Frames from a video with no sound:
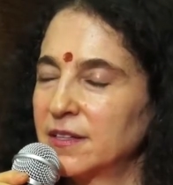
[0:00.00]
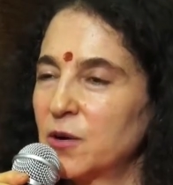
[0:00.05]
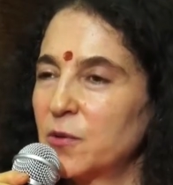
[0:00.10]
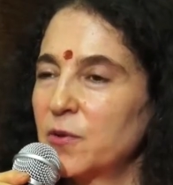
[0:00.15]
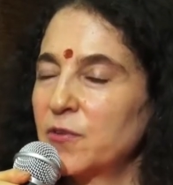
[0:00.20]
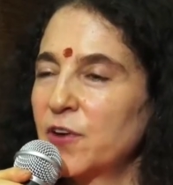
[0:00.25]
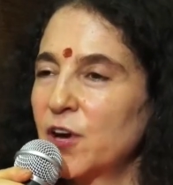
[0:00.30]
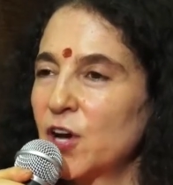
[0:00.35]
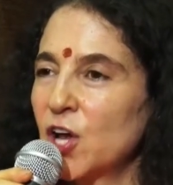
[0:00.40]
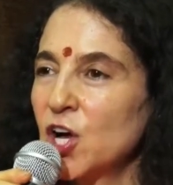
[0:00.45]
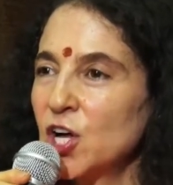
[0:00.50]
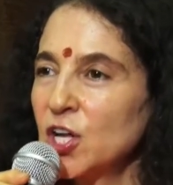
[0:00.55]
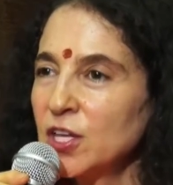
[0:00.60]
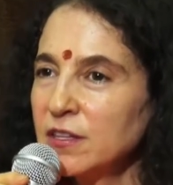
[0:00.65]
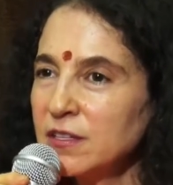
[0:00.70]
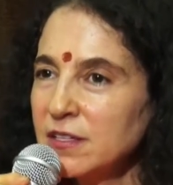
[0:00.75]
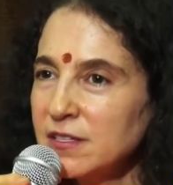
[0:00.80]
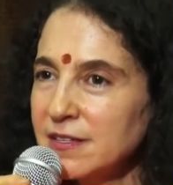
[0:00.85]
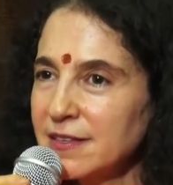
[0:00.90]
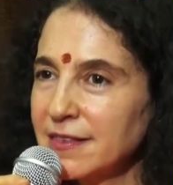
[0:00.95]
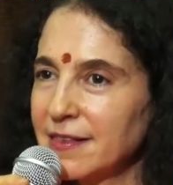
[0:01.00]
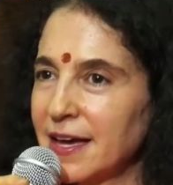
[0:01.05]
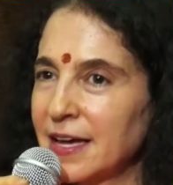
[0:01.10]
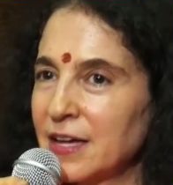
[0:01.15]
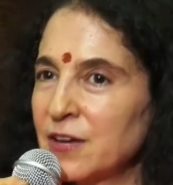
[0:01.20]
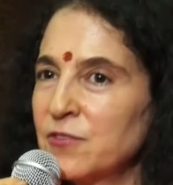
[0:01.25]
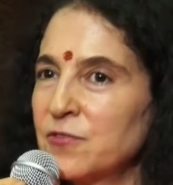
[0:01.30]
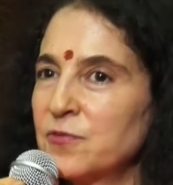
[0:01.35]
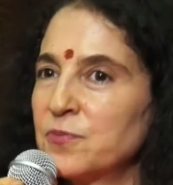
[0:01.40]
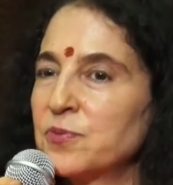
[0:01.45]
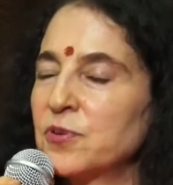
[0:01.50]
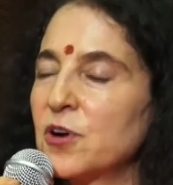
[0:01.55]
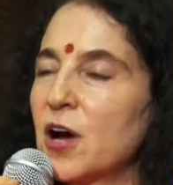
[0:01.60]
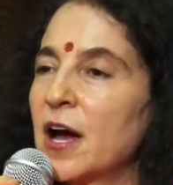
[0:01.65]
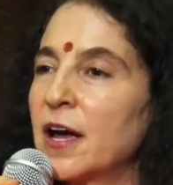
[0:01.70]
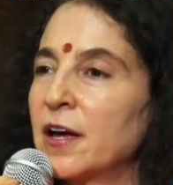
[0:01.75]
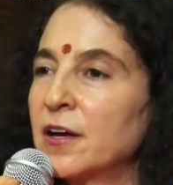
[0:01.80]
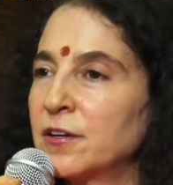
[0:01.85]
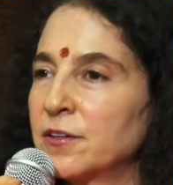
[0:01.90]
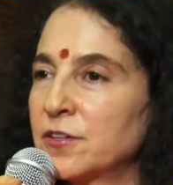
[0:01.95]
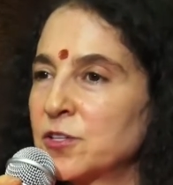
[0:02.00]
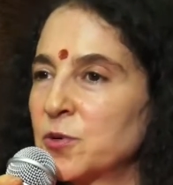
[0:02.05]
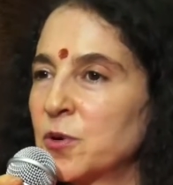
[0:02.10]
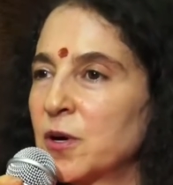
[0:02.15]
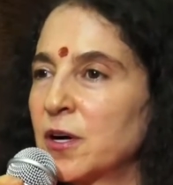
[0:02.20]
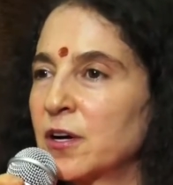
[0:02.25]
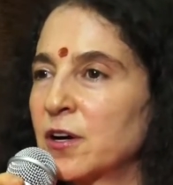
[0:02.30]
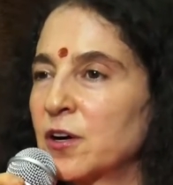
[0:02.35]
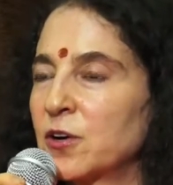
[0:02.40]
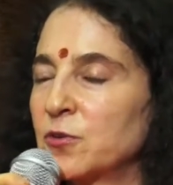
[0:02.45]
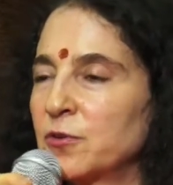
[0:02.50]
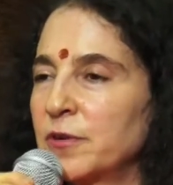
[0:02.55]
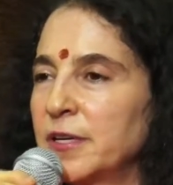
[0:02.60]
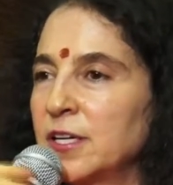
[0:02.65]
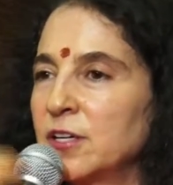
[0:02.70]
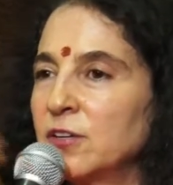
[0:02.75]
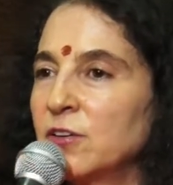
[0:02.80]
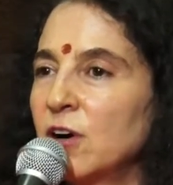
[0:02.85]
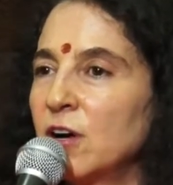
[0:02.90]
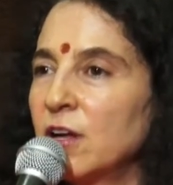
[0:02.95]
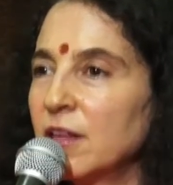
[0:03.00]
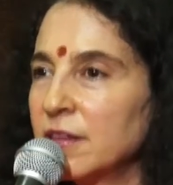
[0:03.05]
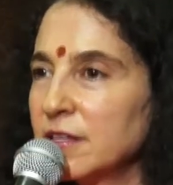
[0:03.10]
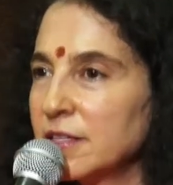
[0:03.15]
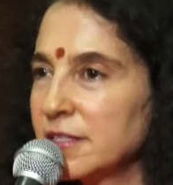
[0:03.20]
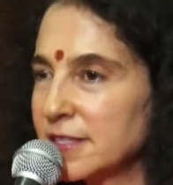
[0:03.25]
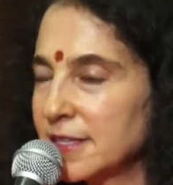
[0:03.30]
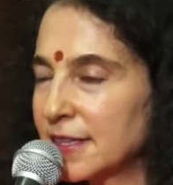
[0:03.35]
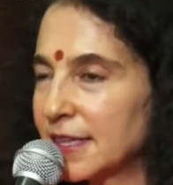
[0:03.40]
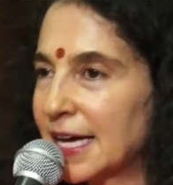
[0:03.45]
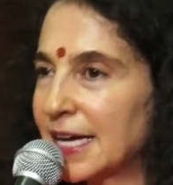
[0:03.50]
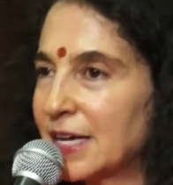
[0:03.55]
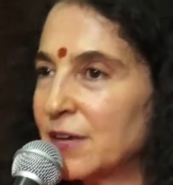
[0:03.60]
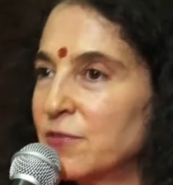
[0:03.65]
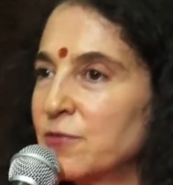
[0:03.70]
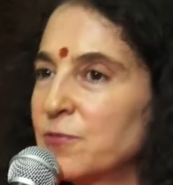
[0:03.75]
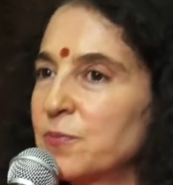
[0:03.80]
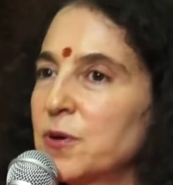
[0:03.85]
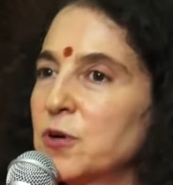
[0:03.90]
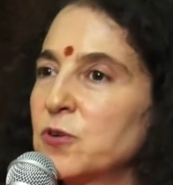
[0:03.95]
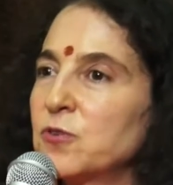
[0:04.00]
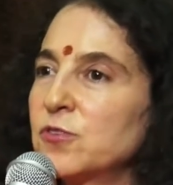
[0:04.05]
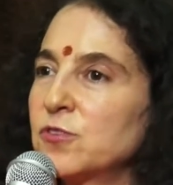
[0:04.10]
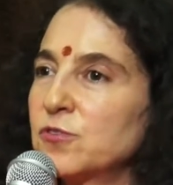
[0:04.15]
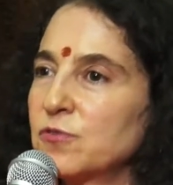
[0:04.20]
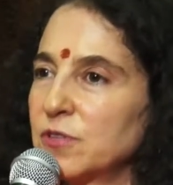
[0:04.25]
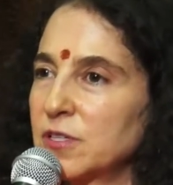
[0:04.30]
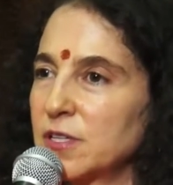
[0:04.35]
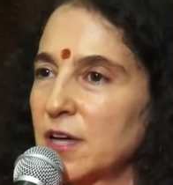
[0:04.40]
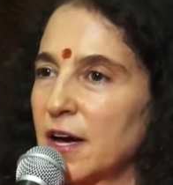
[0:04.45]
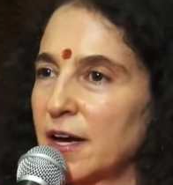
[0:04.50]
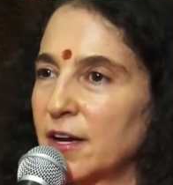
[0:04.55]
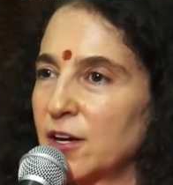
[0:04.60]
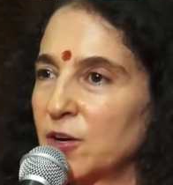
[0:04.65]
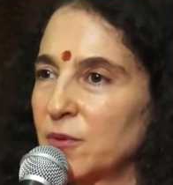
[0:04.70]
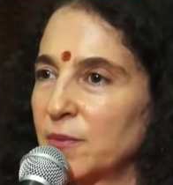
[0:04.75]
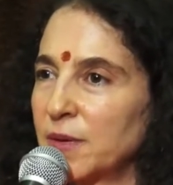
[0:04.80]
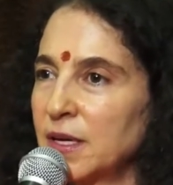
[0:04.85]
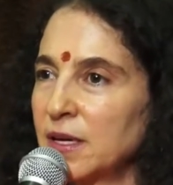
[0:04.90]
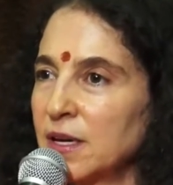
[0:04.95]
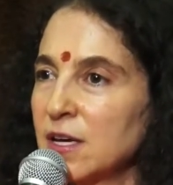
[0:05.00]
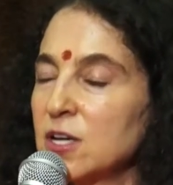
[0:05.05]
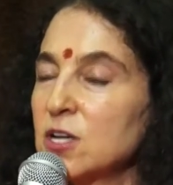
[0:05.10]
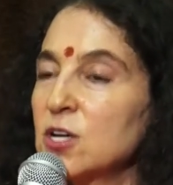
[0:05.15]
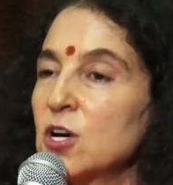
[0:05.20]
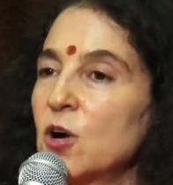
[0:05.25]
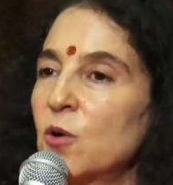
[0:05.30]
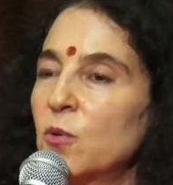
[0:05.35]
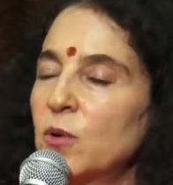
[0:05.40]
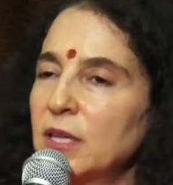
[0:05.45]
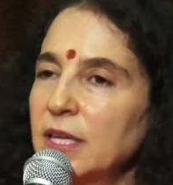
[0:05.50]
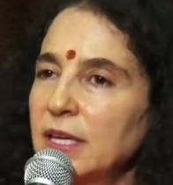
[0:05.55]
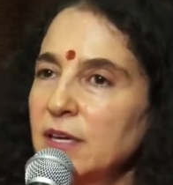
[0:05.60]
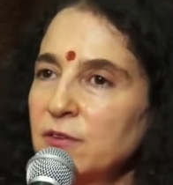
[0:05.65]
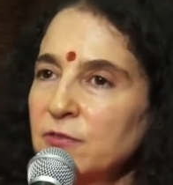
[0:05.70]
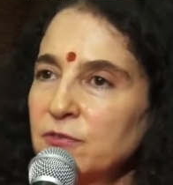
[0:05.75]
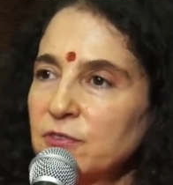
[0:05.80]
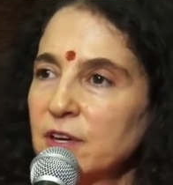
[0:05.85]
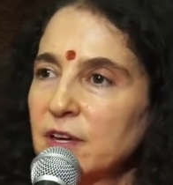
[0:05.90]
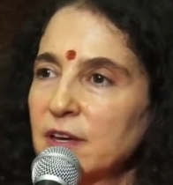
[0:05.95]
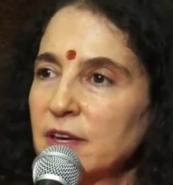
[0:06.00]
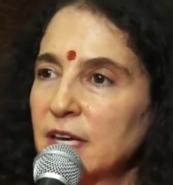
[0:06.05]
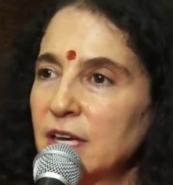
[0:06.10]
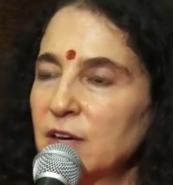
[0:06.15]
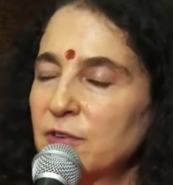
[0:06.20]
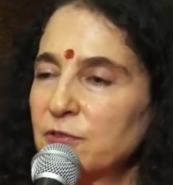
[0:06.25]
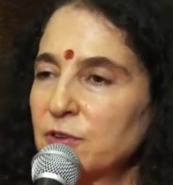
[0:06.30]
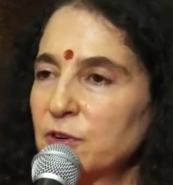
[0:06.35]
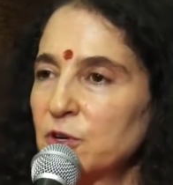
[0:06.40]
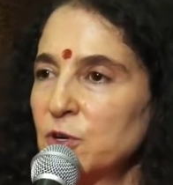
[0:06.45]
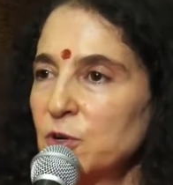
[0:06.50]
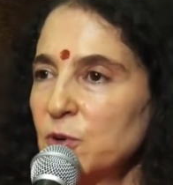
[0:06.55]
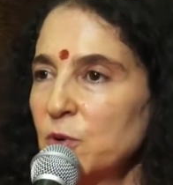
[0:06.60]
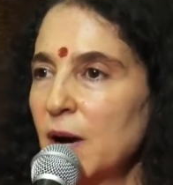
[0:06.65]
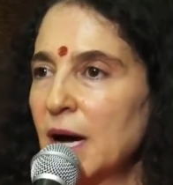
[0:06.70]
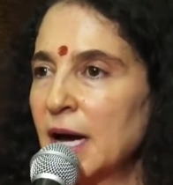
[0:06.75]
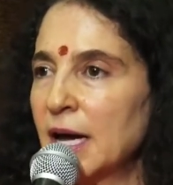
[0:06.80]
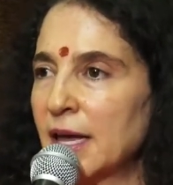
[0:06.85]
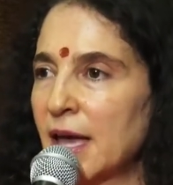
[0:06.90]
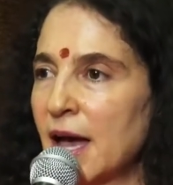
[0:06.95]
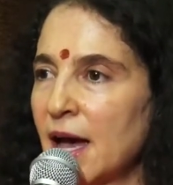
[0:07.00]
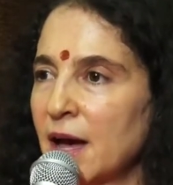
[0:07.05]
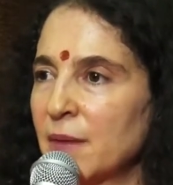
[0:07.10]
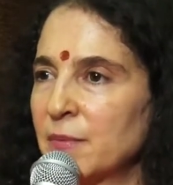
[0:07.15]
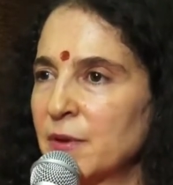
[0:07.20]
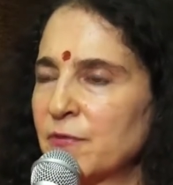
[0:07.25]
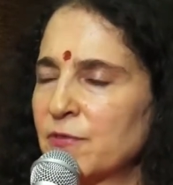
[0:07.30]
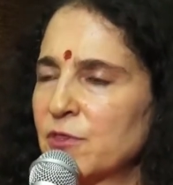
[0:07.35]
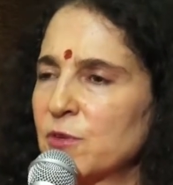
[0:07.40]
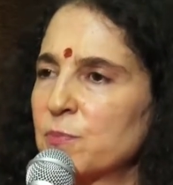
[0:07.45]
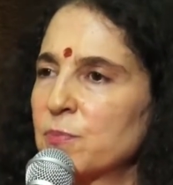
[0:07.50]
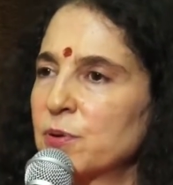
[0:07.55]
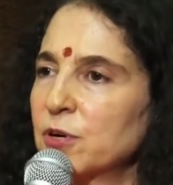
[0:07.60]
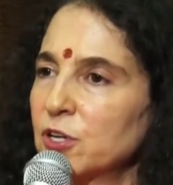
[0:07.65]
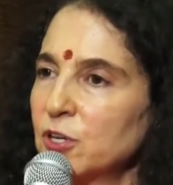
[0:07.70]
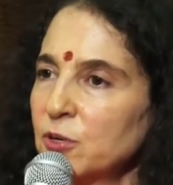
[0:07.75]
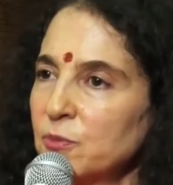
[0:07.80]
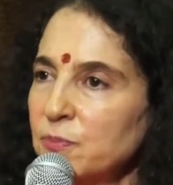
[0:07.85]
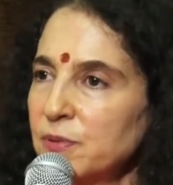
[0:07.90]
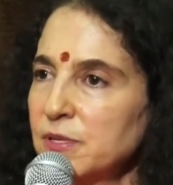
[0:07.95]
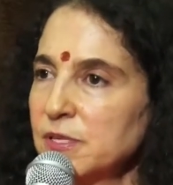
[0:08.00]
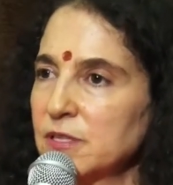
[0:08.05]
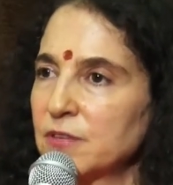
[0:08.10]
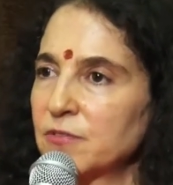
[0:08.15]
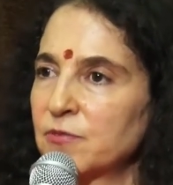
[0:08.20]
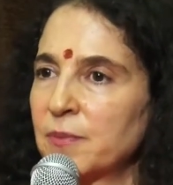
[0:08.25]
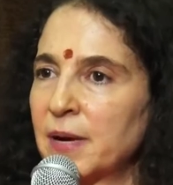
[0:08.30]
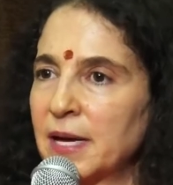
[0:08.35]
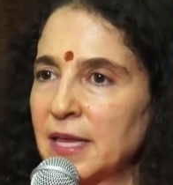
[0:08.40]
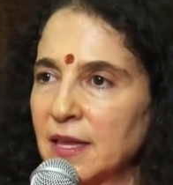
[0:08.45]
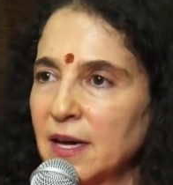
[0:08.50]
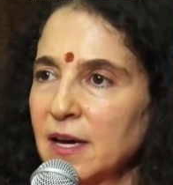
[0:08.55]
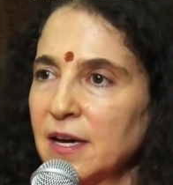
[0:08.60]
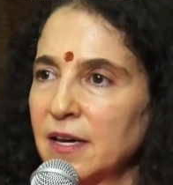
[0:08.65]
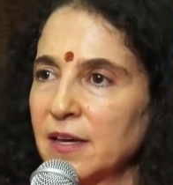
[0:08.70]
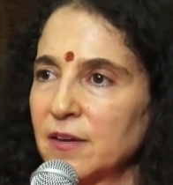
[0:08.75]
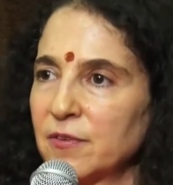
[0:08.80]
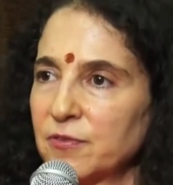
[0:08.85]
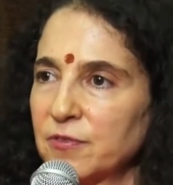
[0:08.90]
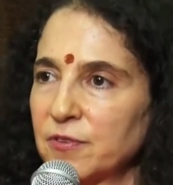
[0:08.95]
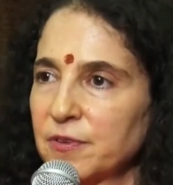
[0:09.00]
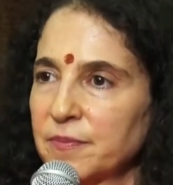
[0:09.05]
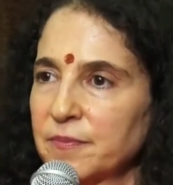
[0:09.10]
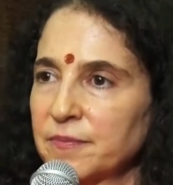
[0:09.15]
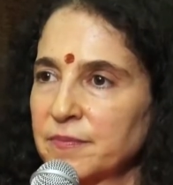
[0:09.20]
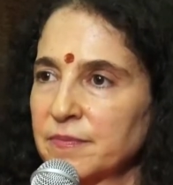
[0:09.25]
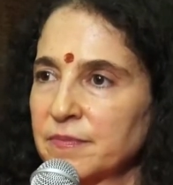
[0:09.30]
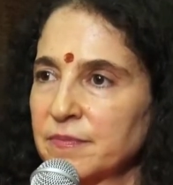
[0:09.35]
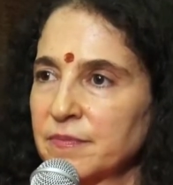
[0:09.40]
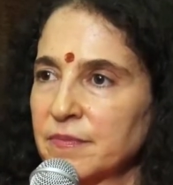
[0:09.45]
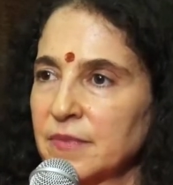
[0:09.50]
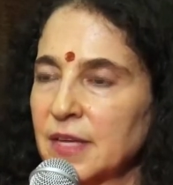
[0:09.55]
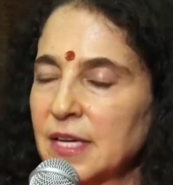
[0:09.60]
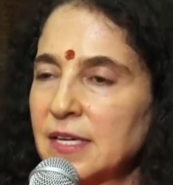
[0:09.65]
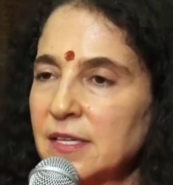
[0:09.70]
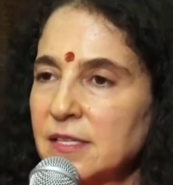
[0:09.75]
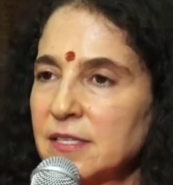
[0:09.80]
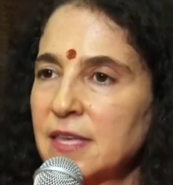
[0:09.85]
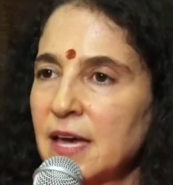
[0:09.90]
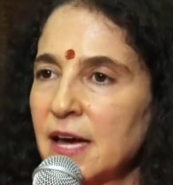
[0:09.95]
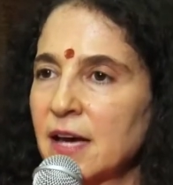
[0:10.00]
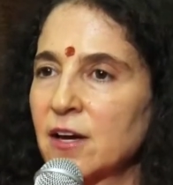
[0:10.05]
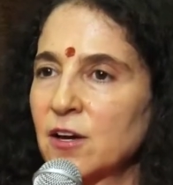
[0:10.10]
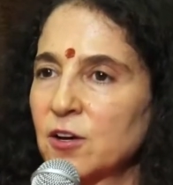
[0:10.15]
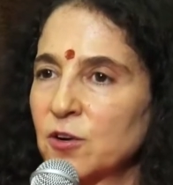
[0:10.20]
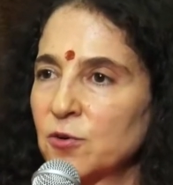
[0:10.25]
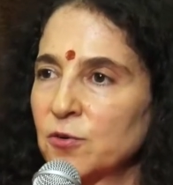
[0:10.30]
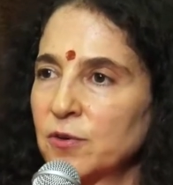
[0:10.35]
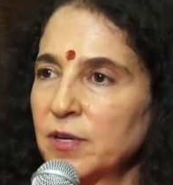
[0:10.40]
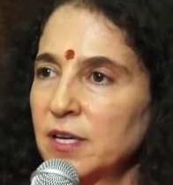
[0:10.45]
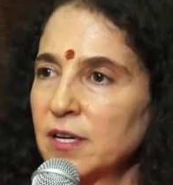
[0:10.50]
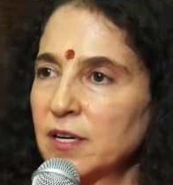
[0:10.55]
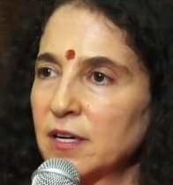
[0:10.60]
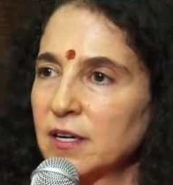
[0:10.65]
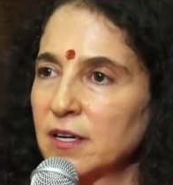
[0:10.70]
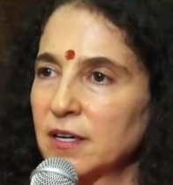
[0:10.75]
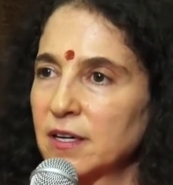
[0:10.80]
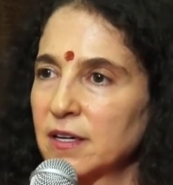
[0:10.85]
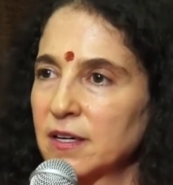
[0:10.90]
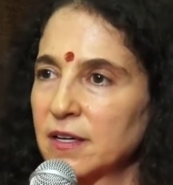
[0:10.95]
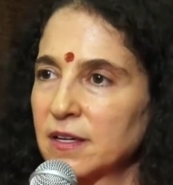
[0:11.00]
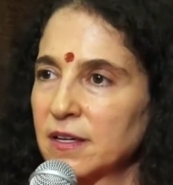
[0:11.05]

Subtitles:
We've got all this life prior to our career, all this life post-retirement. Well, if who I am, if the purpose of my life is that career,